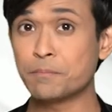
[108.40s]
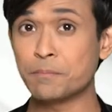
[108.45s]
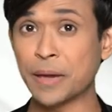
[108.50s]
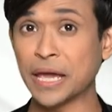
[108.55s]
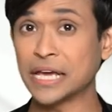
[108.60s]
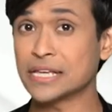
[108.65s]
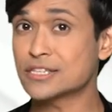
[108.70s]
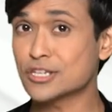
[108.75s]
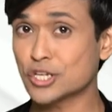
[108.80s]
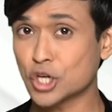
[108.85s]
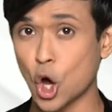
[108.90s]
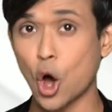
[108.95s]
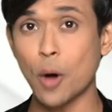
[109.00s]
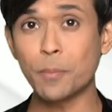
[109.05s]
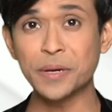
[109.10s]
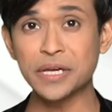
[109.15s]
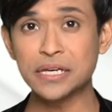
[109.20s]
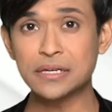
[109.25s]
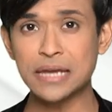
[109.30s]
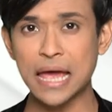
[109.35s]
Paste
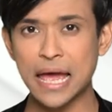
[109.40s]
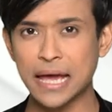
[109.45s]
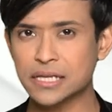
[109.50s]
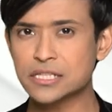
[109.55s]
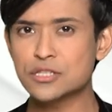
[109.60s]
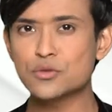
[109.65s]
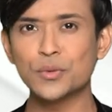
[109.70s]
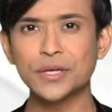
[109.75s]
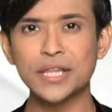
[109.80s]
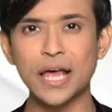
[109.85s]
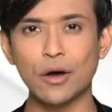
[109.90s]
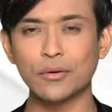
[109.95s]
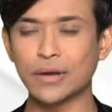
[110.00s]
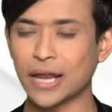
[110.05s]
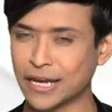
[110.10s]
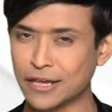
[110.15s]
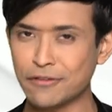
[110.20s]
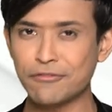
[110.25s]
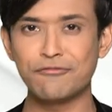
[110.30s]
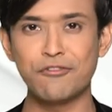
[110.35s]
copy text without
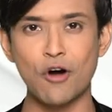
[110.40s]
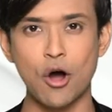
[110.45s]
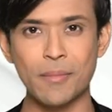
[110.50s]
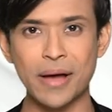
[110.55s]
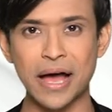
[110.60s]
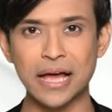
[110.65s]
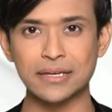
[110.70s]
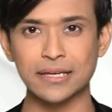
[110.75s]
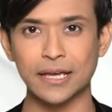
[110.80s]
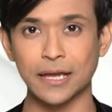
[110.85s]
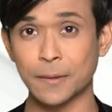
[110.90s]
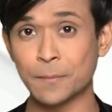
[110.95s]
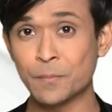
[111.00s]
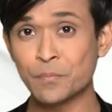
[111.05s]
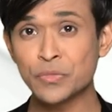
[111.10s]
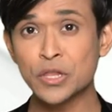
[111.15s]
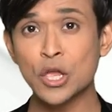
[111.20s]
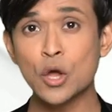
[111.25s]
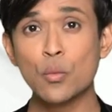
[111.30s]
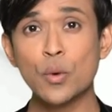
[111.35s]
any formatting.
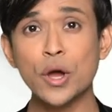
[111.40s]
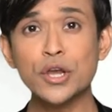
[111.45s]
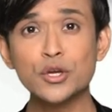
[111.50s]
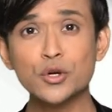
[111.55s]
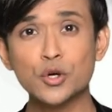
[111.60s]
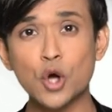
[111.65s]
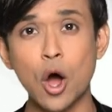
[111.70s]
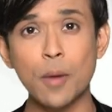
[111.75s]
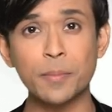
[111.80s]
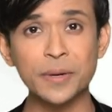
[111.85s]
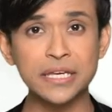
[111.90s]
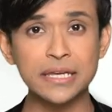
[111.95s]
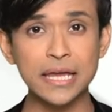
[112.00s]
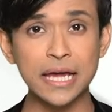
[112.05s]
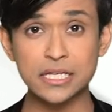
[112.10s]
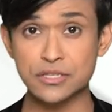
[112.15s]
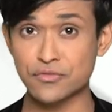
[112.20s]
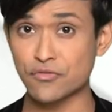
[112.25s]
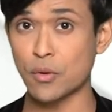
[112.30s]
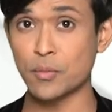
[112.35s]
When you copy
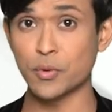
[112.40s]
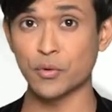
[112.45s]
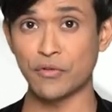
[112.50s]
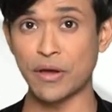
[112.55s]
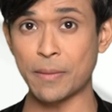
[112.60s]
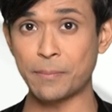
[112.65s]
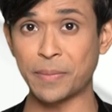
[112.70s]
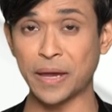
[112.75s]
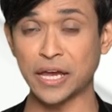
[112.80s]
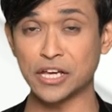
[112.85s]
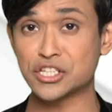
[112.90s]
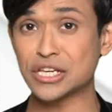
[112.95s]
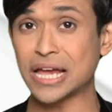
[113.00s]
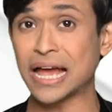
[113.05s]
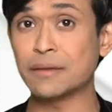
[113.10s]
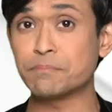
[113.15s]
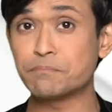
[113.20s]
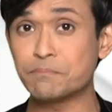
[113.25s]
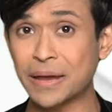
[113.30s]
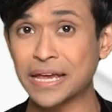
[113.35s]
text from a web page
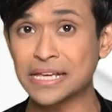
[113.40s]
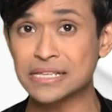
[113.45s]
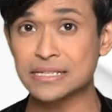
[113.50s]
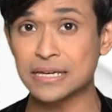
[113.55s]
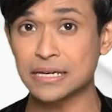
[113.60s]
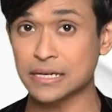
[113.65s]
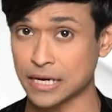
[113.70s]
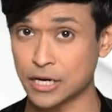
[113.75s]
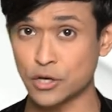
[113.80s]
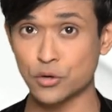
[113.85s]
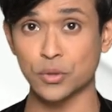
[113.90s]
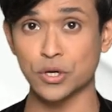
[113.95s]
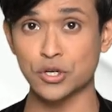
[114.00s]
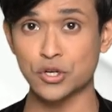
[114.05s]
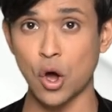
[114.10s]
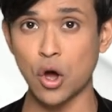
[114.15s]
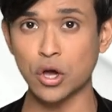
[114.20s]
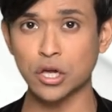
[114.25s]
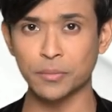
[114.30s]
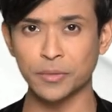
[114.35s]
and paste it into a
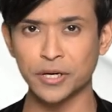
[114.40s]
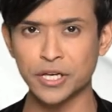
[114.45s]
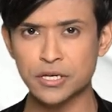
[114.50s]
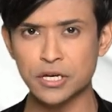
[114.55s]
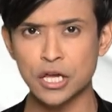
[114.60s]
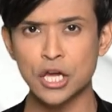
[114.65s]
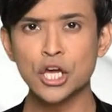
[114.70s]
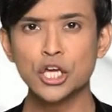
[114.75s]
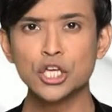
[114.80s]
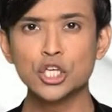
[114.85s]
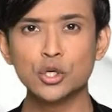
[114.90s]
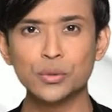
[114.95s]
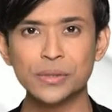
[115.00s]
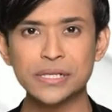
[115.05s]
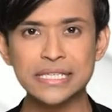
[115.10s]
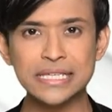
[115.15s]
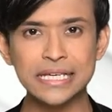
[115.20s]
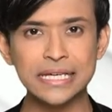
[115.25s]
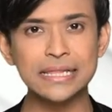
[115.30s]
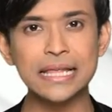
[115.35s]
document, you
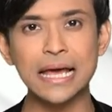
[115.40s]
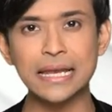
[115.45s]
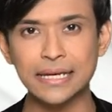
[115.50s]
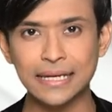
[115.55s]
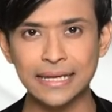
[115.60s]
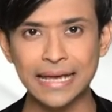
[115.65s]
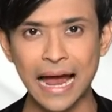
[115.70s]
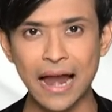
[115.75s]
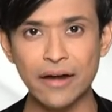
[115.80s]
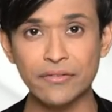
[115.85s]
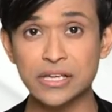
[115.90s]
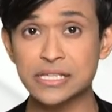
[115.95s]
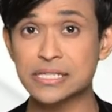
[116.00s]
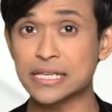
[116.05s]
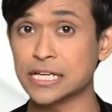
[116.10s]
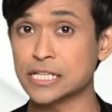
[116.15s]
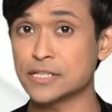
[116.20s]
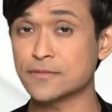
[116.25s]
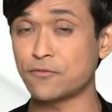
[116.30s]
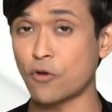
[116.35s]
will see that it carries
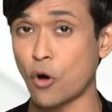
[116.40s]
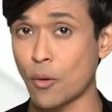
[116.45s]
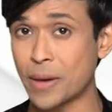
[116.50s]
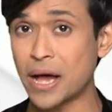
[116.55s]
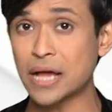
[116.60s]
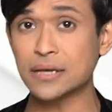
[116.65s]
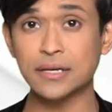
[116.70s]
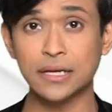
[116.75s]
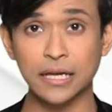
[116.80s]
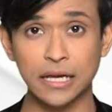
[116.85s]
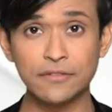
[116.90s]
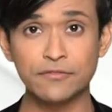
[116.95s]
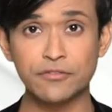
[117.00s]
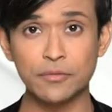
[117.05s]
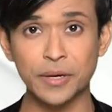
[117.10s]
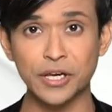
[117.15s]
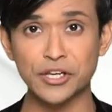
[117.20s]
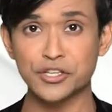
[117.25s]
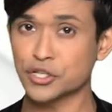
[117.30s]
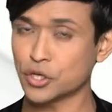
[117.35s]
its formatting
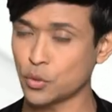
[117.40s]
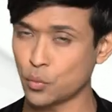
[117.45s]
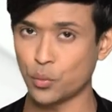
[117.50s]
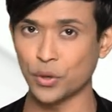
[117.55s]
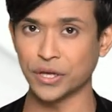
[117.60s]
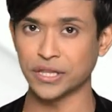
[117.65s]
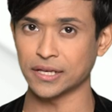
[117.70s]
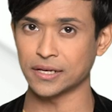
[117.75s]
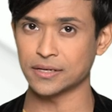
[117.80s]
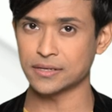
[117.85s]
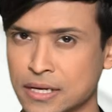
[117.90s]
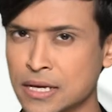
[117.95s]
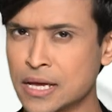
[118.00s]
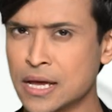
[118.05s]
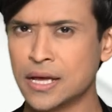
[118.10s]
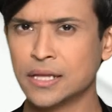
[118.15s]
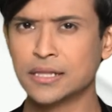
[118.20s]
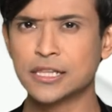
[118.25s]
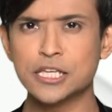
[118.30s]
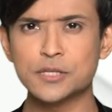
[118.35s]
information with it.
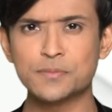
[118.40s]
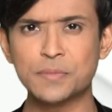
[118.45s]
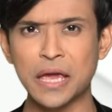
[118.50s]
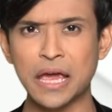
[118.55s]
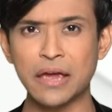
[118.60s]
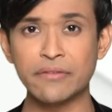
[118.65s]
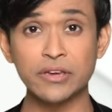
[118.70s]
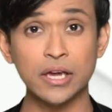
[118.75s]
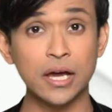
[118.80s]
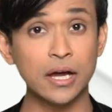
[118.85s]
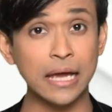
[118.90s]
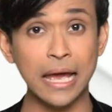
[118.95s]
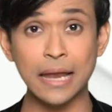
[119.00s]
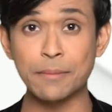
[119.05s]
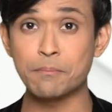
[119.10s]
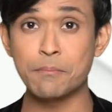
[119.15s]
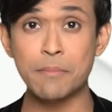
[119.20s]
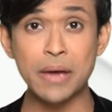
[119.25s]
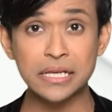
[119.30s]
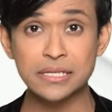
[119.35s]
This behavior
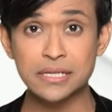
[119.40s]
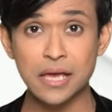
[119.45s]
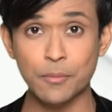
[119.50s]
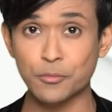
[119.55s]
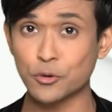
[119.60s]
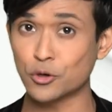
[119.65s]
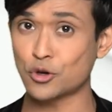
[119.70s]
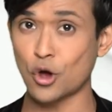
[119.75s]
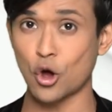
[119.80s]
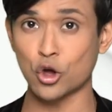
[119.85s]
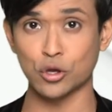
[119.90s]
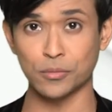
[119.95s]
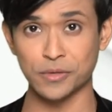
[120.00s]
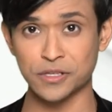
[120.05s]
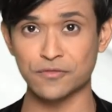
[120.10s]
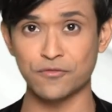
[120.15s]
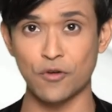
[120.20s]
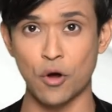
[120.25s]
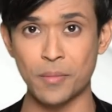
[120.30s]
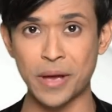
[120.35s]
can mess up your
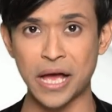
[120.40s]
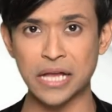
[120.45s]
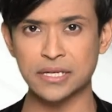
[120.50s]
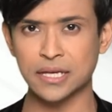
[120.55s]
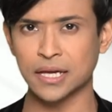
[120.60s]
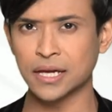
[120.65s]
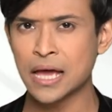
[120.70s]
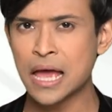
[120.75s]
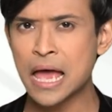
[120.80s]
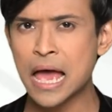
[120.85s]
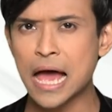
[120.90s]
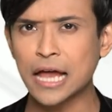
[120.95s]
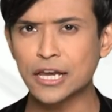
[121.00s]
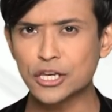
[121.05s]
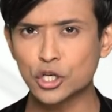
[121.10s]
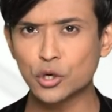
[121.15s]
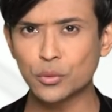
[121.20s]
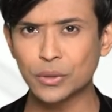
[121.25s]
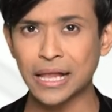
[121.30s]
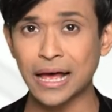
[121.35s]
document's formatting
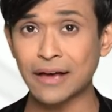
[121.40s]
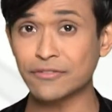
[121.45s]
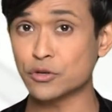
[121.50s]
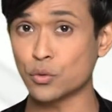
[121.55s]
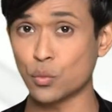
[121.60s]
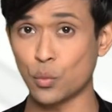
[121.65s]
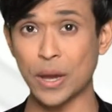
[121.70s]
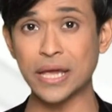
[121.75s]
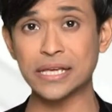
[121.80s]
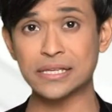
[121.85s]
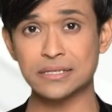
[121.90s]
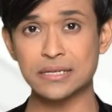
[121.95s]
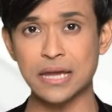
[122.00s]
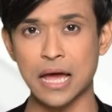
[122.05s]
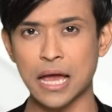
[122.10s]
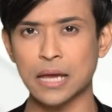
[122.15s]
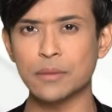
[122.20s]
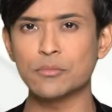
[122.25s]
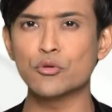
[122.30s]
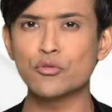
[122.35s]
and you will have to waste time